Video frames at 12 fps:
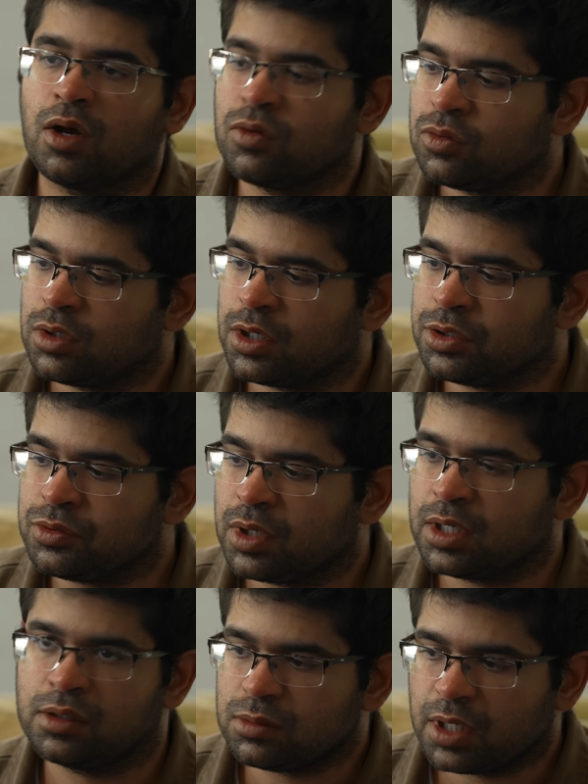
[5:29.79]
How good are you
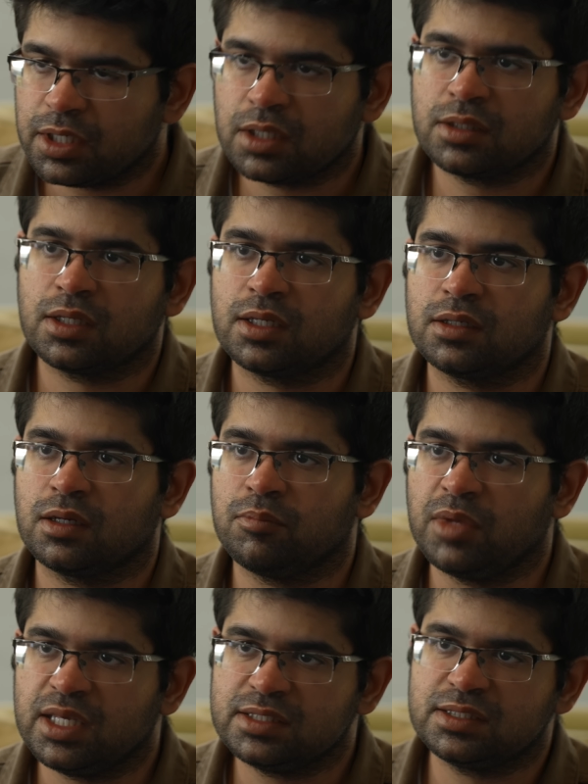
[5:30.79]
at writing that
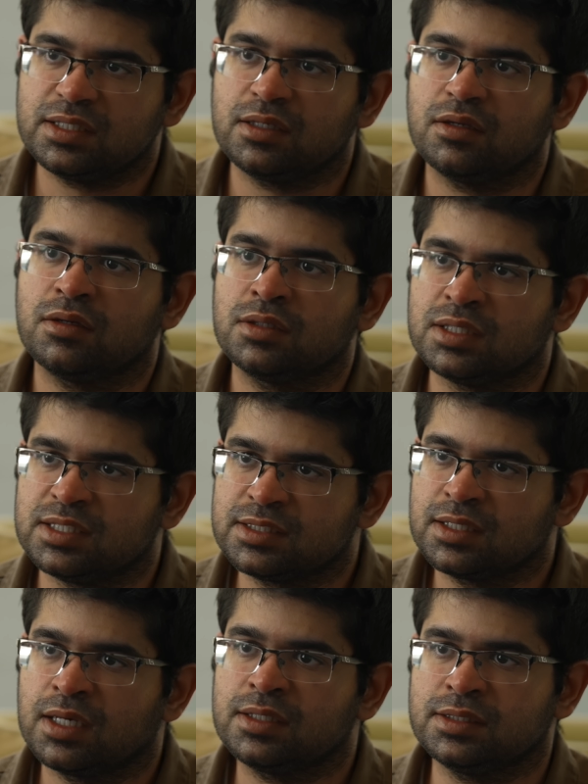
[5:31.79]
amazing,
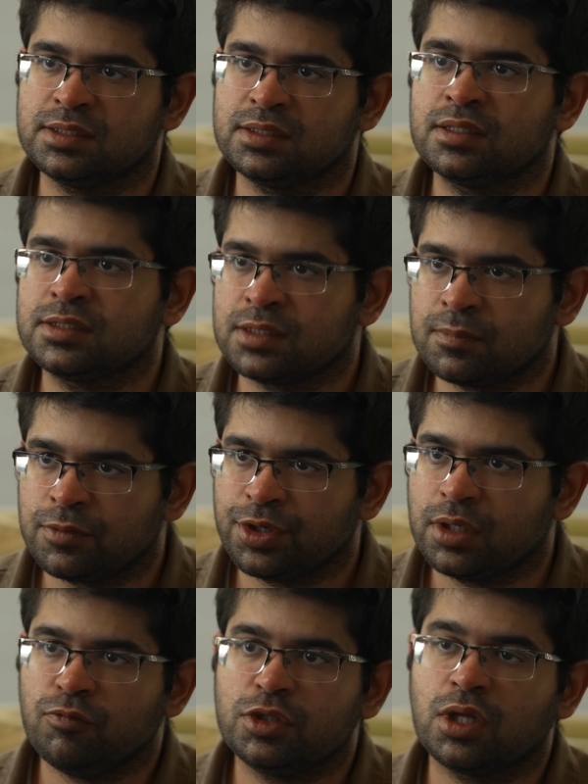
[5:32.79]
concise summary
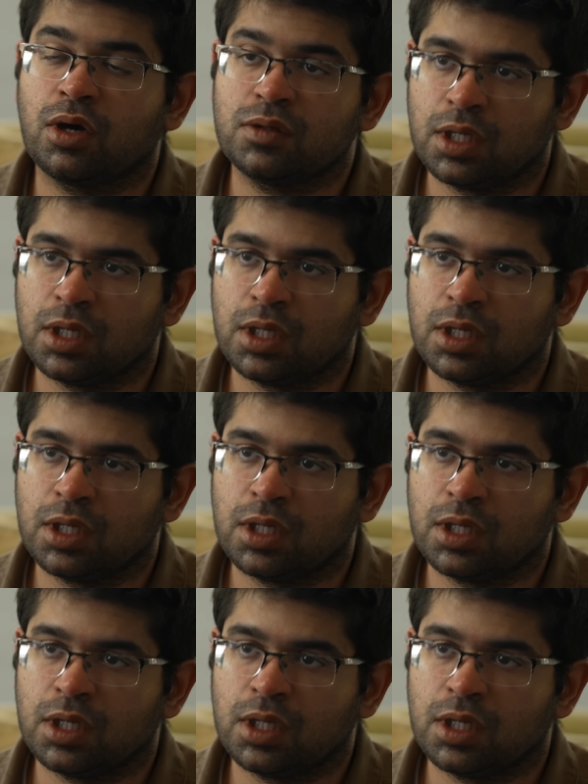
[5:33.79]
without